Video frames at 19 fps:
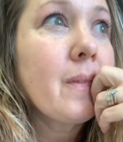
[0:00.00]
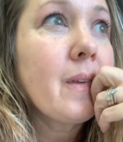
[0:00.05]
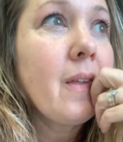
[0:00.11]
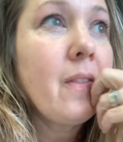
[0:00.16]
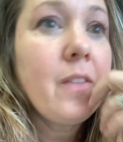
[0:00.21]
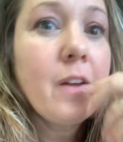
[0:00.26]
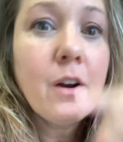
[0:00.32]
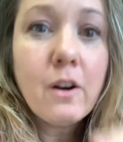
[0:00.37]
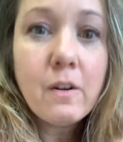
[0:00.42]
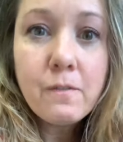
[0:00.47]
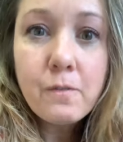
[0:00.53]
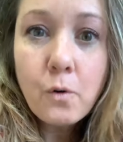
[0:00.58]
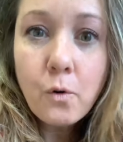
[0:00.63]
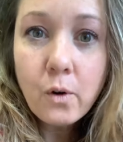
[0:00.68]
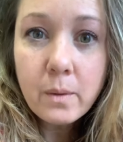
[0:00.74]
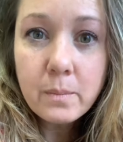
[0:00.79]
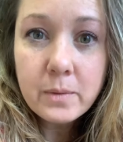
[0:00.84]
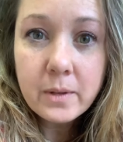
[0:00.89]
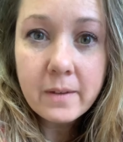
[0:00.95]
There are
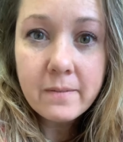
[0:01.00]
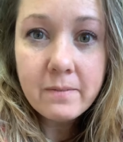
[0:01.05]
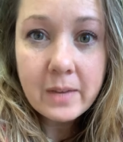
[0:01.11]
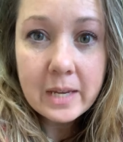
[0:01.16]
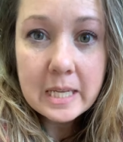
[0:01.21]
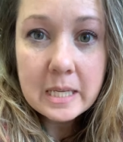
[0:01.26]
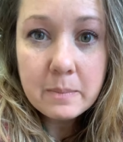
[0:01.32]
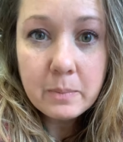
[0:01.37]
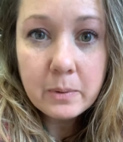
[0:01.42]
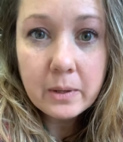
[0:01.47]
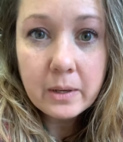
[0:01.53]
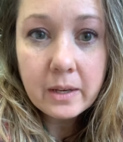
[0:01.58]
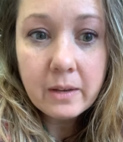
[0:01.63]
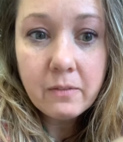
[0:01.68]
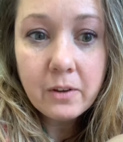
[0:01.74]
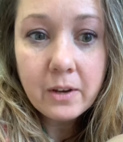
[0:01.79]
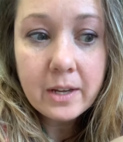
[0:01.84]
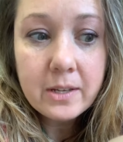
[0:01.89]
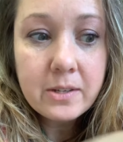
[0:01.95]
forums on Facebook.
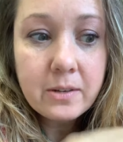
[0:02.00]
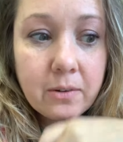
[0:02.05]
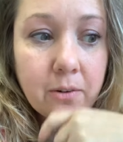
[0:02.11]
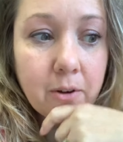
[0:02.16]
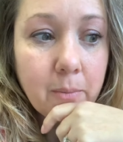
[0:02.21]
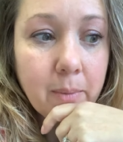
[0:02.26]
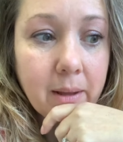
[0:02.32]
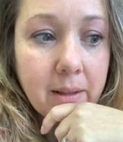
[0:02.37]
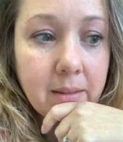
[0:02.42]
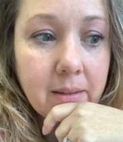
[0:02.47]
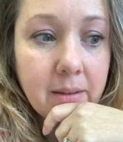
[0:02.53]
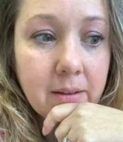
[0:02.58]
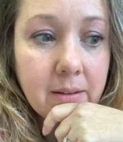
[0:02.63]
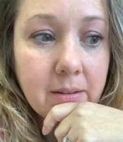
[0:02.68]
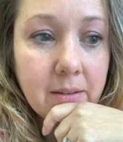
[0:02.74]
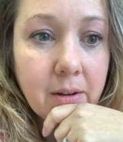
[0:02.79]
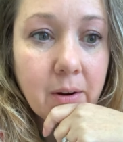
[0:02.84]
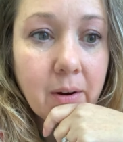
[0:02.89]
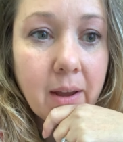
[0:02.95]
If you guys don't know about
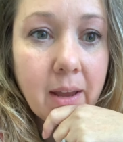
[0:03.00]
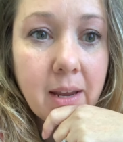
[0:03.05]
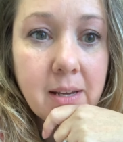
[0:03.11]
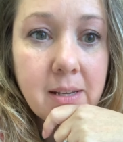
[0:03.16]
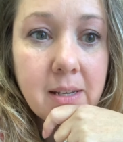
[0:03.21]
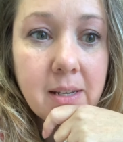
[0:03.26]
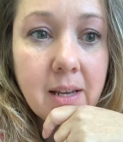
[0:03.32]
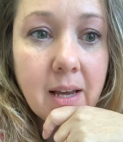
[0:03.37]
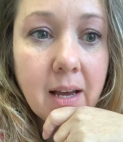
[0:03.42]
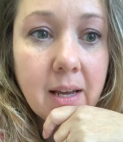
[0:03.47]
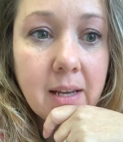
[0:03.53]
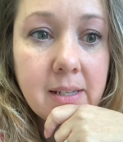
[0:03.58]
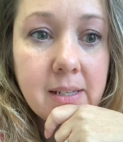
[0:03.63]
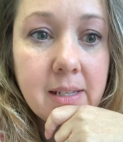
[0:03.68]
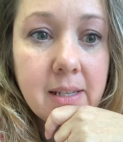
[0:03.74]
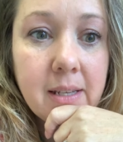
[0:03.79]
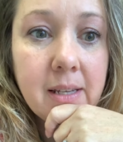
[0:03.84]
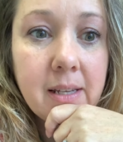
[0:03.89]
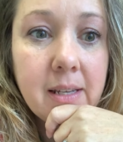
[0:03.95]
this, there are
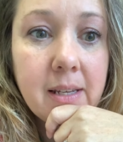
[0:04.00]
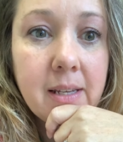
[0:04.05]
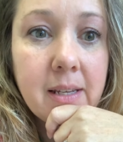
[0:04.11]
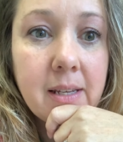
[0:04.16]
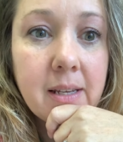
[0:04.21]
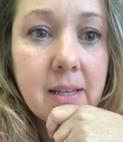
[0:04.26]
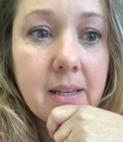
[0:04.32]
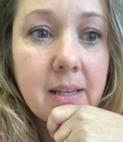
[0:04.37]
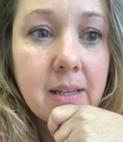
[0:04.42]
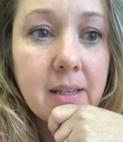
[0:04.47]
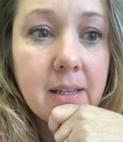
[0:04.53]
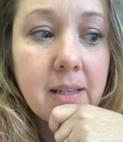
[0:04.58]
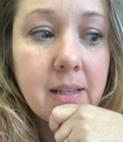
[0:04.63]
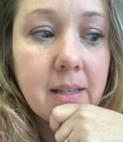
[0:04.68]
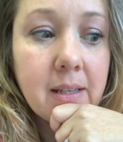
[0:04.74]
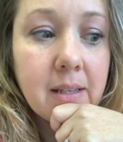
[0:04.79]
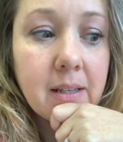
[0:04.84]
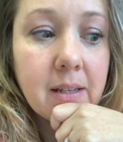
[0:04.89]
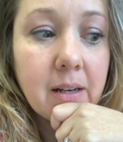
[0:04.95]
ATIT
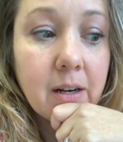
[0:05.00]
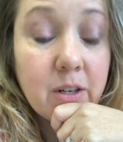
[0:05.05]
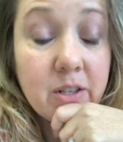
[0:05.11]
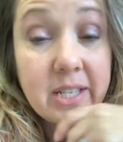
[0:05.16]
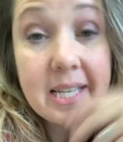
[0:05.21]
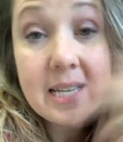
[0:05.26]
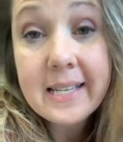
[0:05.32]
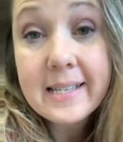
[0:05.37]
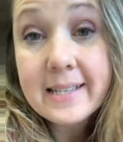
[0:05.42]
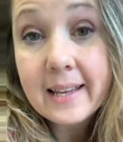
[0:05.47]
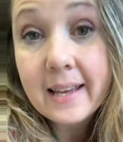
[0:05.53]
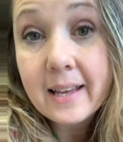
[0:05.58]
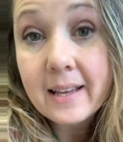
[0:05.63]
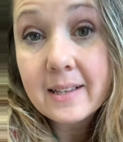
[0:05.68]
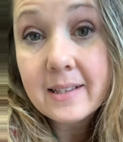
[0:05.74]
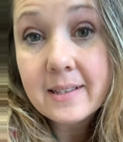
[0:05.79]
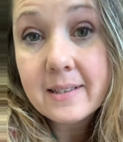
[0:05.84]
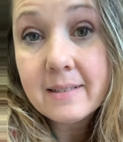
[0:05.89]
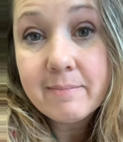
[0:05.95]
or TEAS
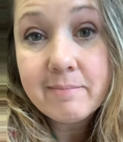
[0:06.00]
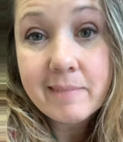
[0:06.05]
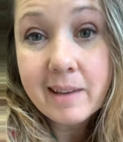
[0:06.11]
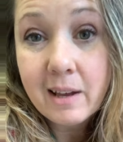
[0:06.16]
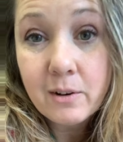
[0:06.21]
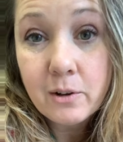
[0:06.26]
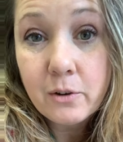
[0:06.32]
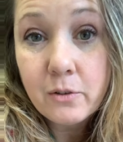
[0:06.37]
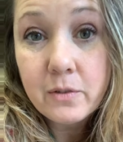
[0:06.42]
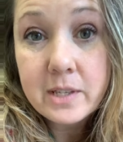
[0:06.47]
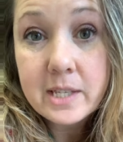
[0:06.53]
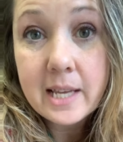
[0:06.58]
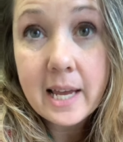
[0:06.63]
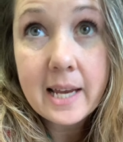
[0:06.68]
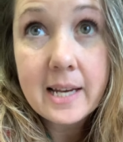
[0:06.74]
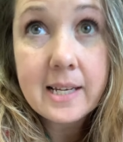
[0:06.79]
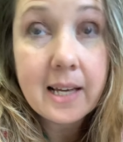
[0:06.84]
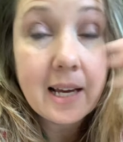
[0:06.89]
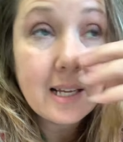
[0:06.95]
tests. I don't know if it's
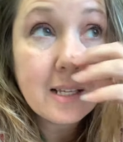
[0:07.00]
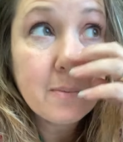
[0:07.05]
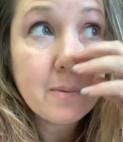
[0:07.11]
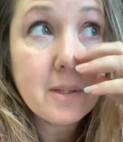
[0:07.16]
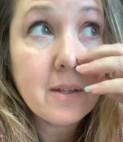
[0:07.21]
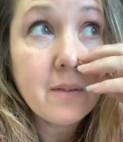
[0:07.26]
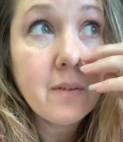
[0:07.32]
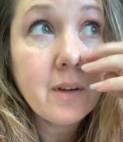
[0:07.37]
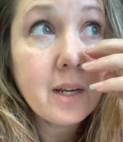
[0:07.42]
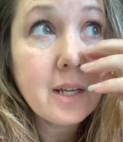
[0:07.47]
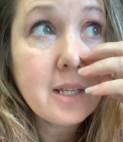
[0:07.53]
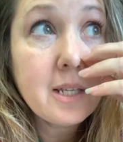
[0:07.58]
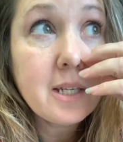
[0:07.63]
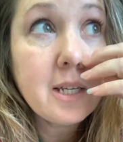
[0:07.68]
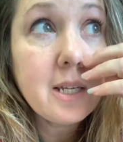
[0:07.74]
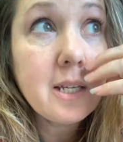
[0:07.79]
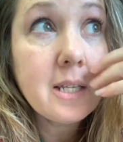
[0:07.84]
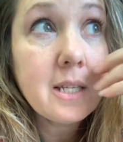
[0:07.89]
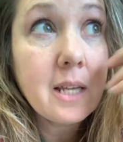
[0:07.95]
ATI specific. It's
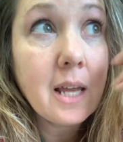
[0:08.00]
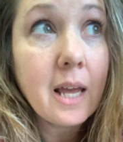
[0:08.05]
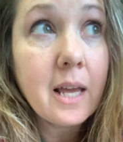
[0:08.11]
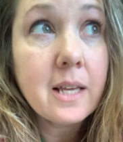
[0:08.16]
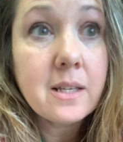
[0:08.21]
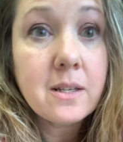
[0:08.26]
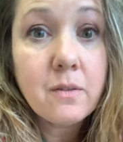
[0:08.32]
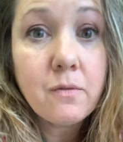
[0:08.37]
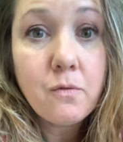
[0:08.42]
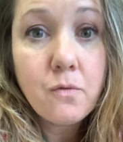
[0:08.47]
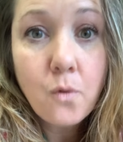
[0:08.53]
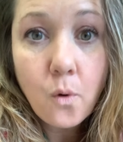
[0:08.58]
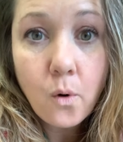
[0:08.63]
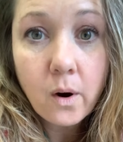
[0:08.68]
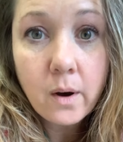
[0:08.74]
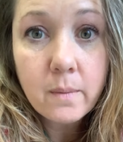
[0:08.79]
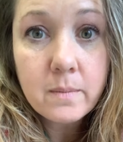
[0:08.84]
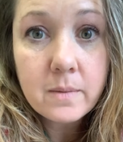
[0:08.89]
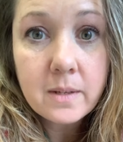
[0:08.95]
TEAS test
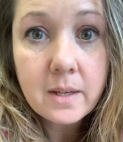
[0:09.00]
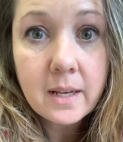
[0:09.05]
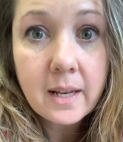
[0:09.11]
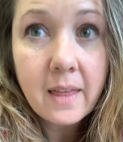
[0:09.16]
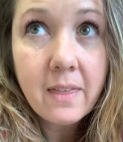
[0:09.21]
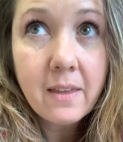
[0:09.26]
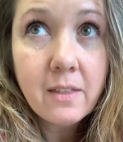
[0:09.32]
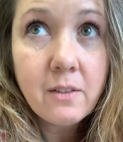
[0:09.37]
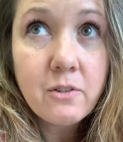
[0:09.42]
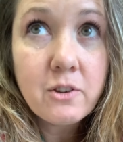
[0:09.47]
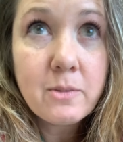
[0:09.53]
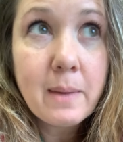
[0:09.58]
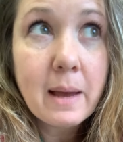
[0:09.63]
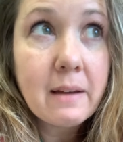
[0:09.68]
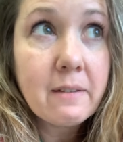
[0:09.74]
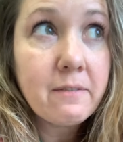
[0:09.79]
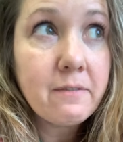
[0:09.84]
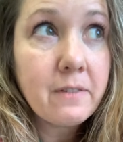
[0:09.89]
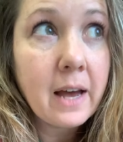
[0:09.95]
forums. And I think there was
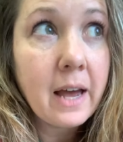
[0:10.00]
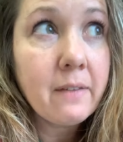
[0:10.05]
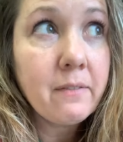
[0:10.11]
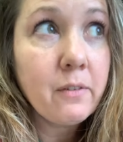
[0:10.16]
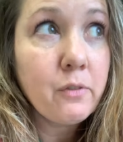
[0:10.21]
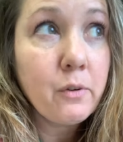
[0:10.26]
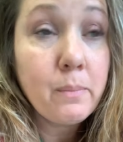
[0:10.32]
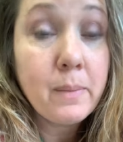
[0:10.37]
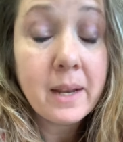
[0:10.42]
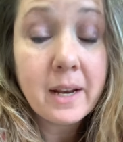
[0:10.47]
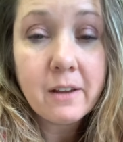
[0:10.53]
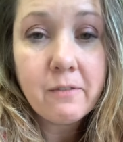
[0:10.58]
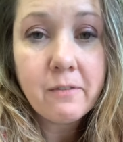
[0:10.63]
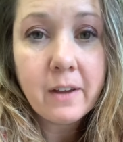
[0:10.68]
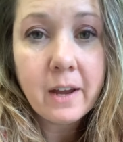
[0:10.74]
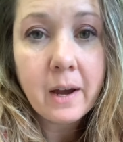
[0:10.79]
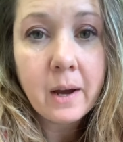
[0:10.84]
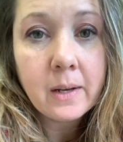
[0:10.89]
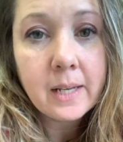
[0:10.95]
about 5 of them that I
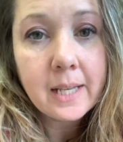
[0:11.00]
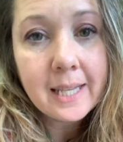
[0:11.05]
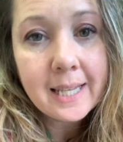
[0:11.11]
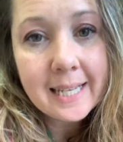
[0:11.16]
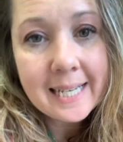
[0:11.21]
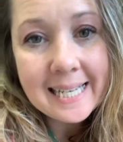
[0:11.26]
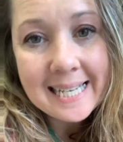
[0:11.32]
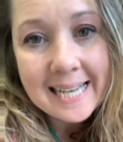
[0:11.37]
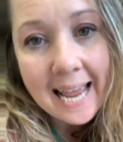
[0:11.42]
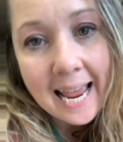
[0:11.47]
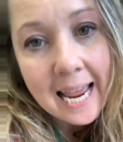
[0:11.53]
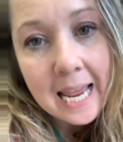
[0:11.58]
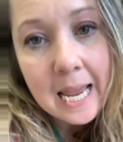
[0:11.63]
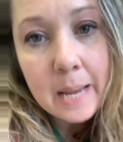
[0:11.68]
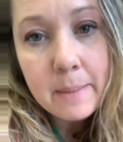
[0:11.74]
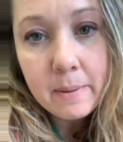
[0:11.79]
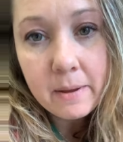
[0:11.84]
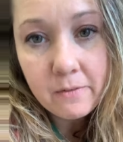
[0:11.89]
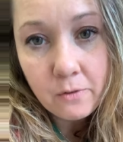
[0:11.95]
found the
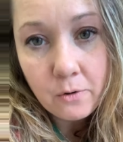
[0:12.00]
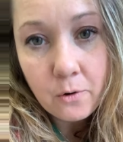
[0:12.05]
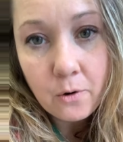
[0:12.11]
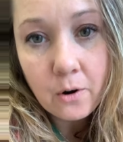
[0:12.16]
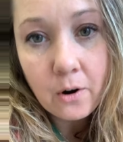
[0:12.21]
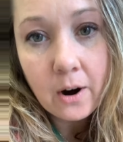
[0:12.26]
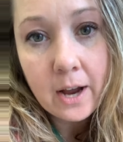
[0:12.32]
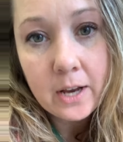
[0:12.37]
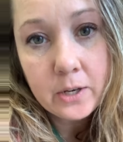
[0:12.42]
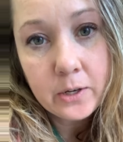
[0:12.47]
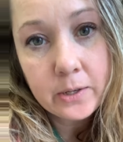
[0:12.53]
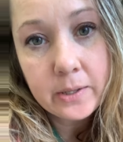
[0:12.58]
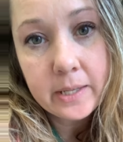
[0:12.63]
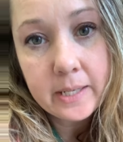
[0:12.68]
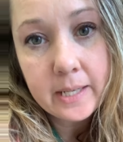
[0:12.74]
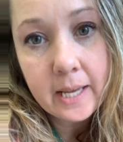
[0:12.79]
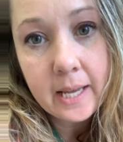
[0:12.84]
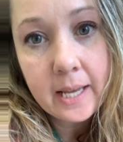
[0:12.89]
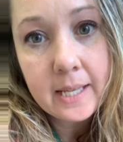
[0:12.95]
day before I took
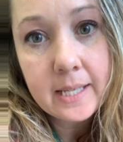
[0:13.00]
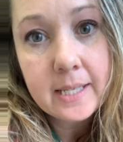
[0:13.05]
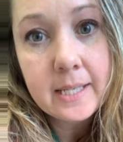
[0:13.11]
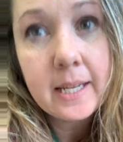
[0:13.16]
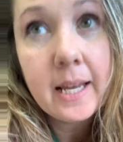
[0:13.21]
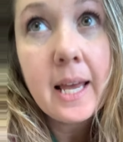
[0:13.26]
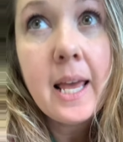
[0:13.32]
the test.